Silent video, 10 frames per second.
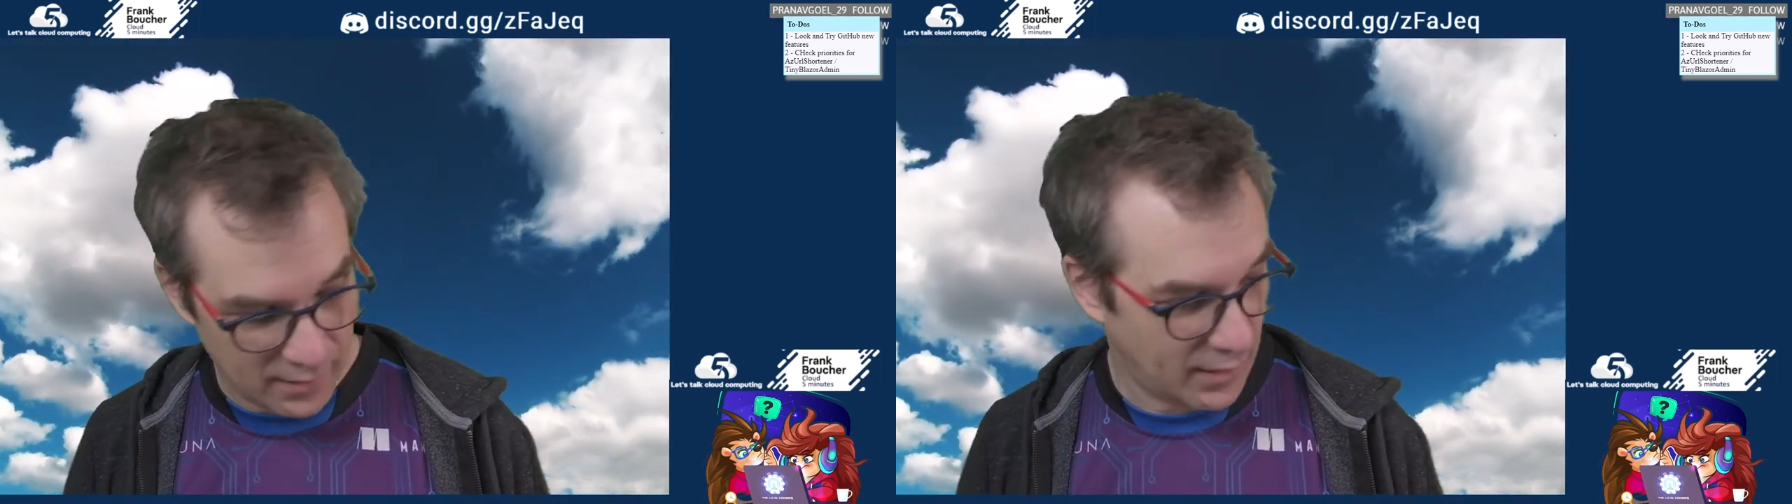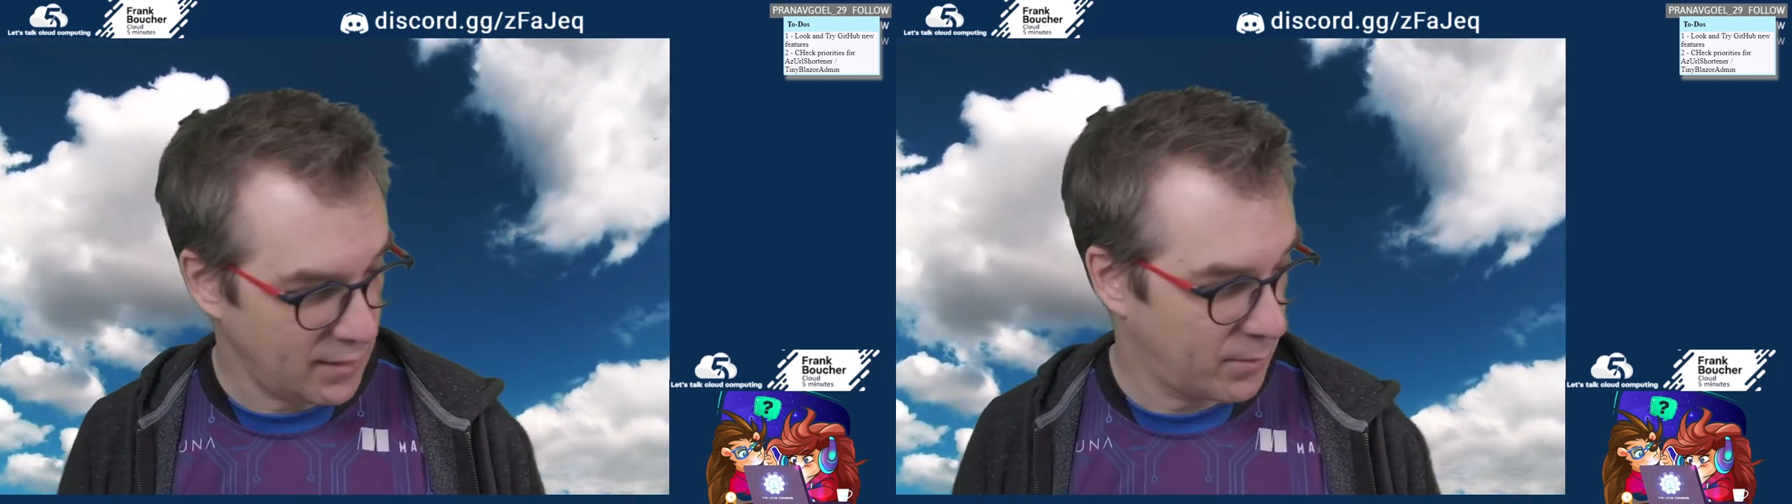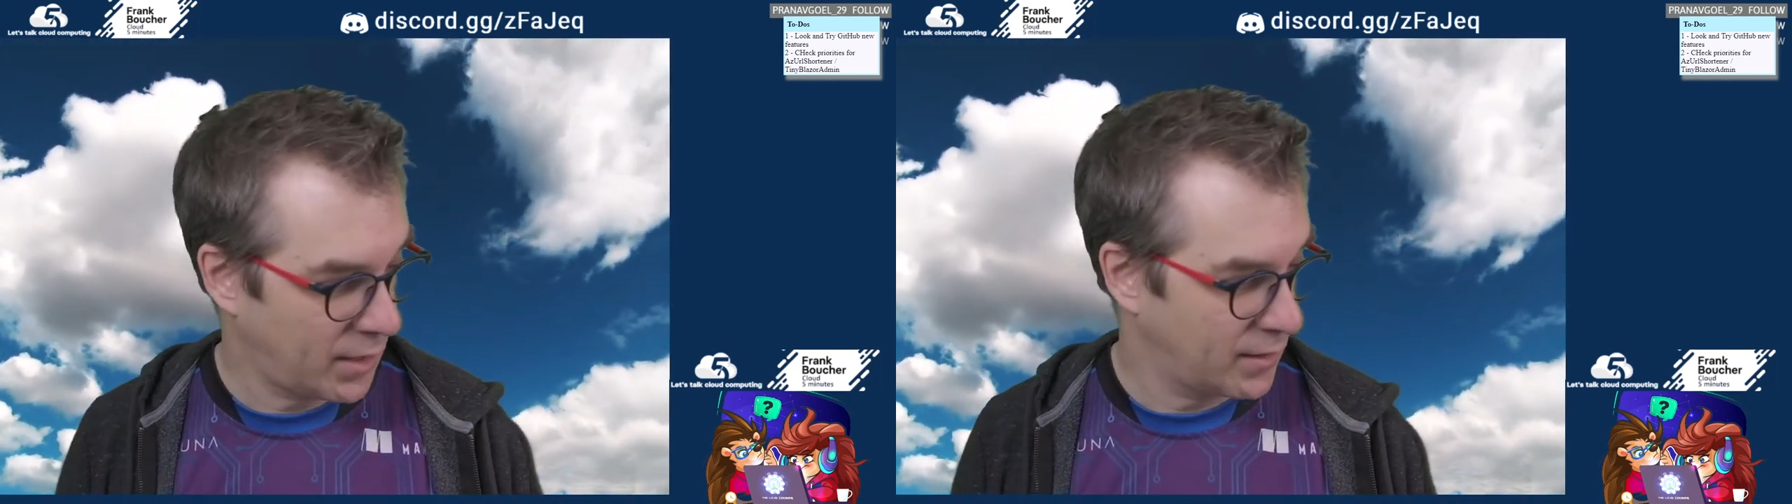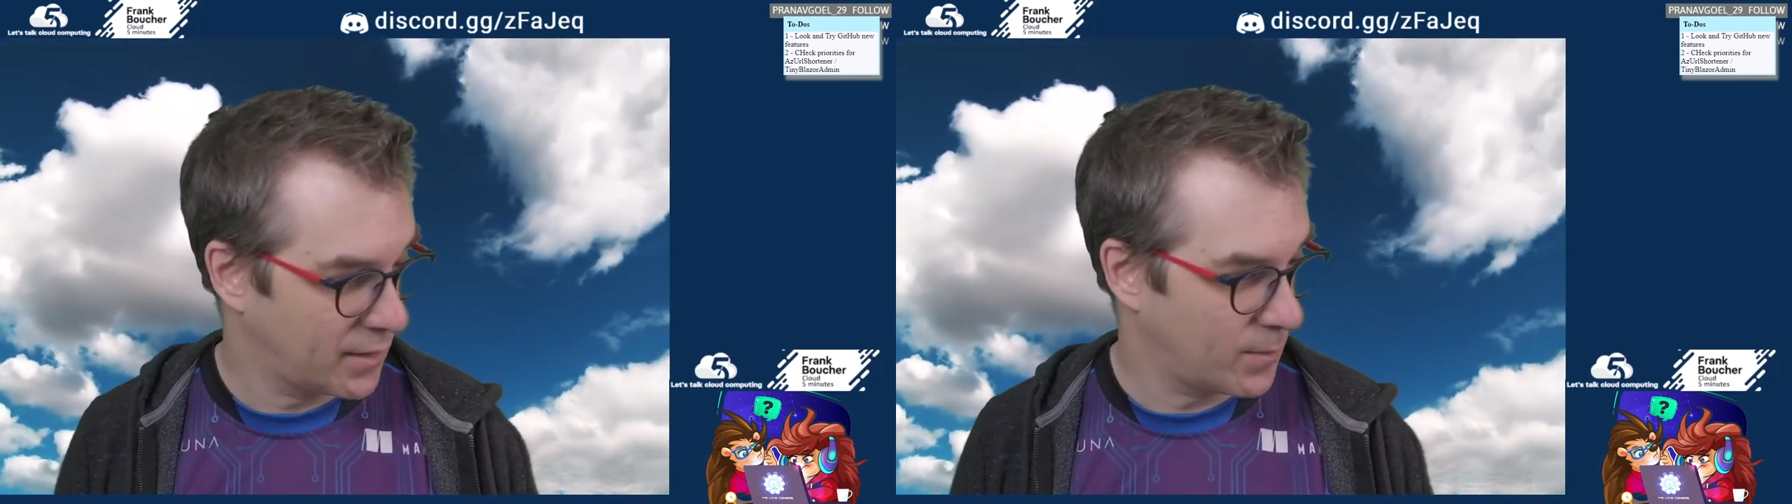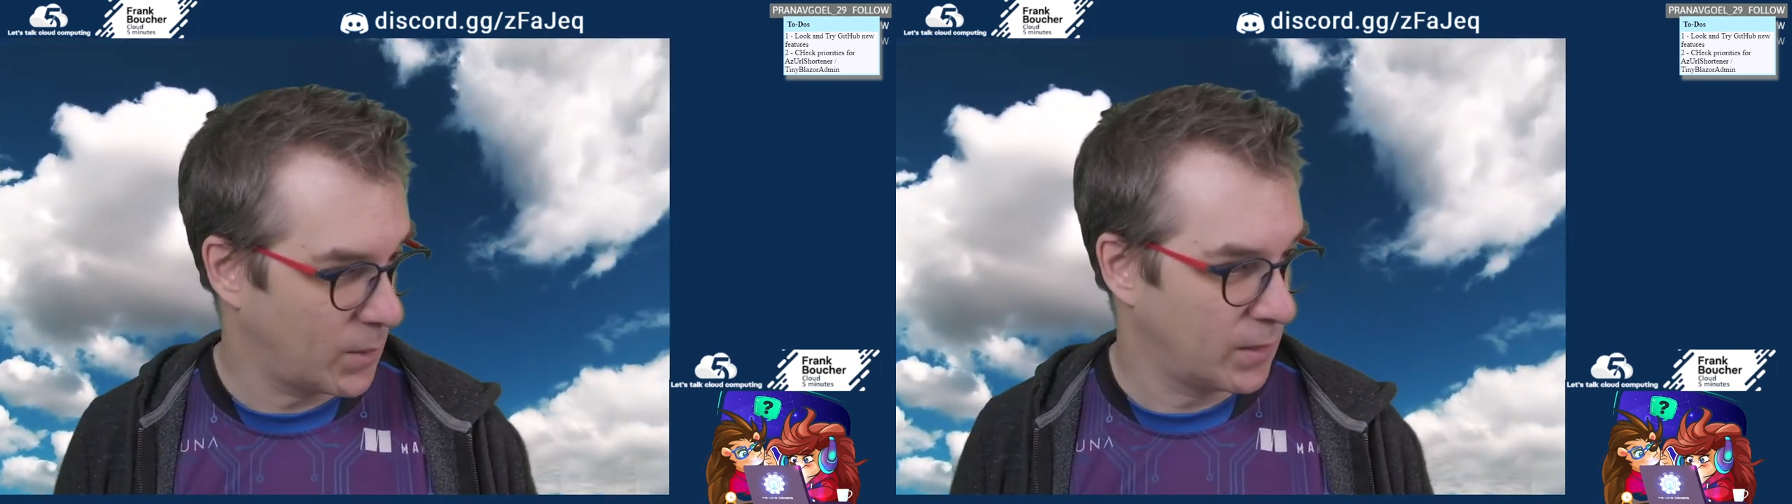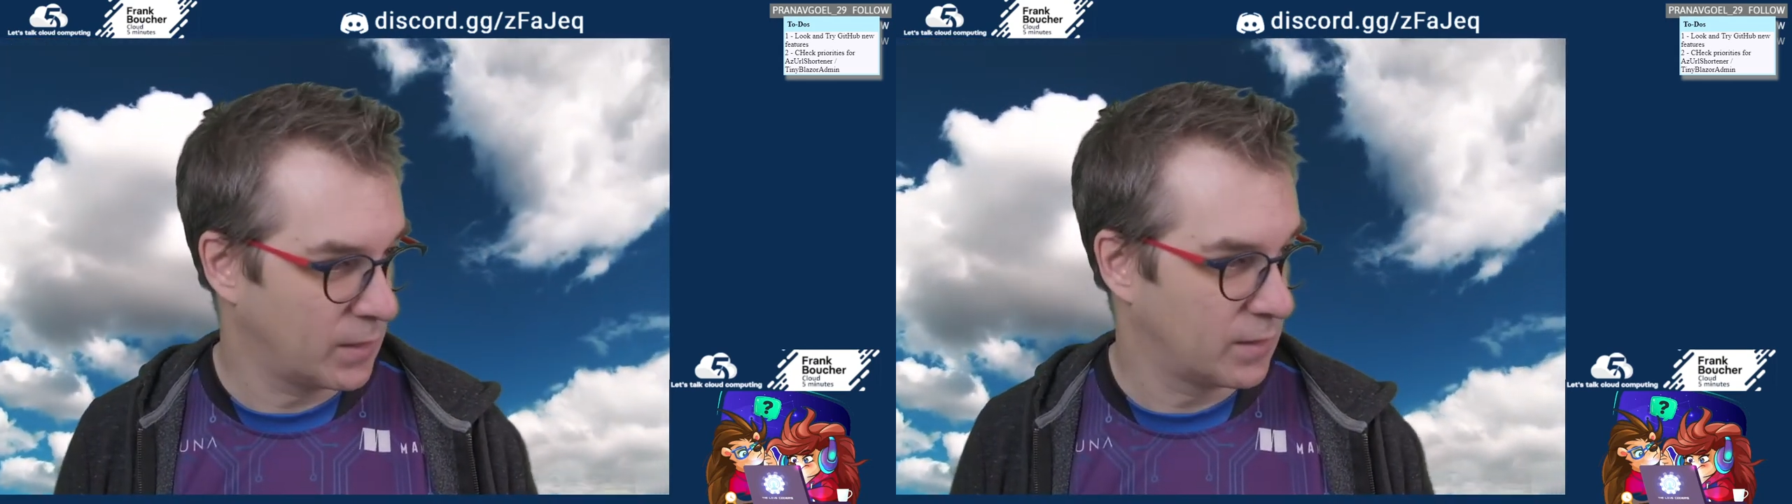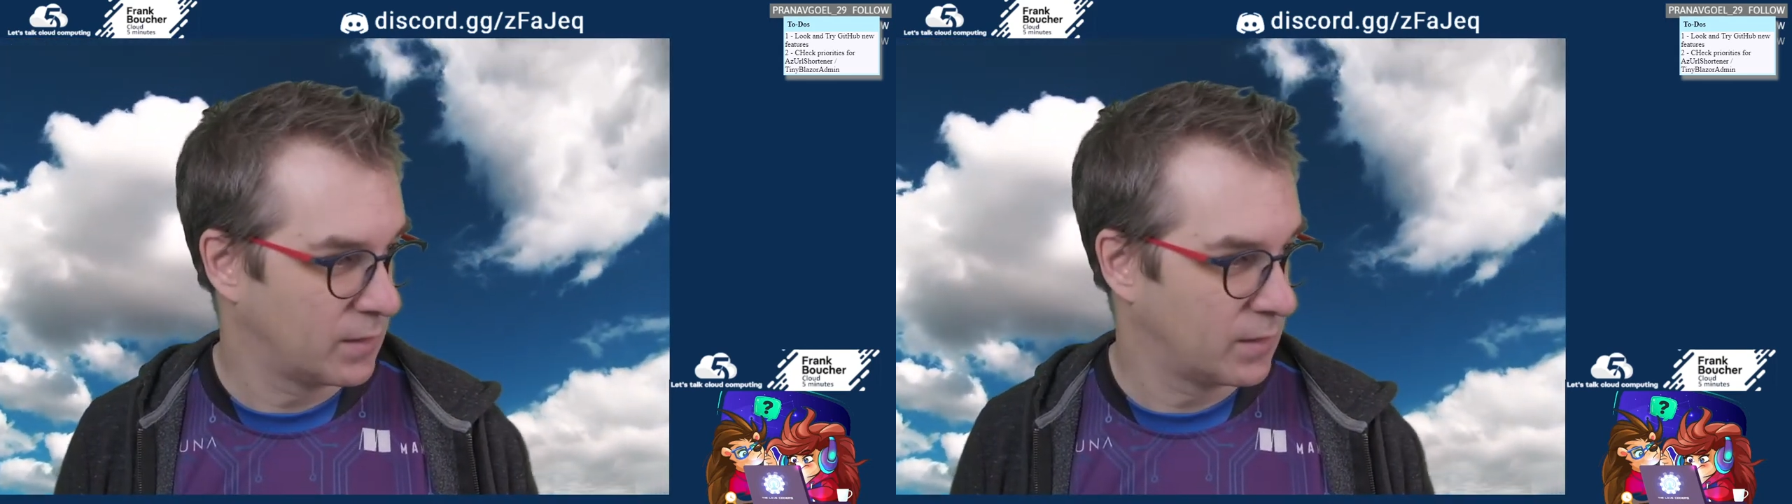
I did mine this morning,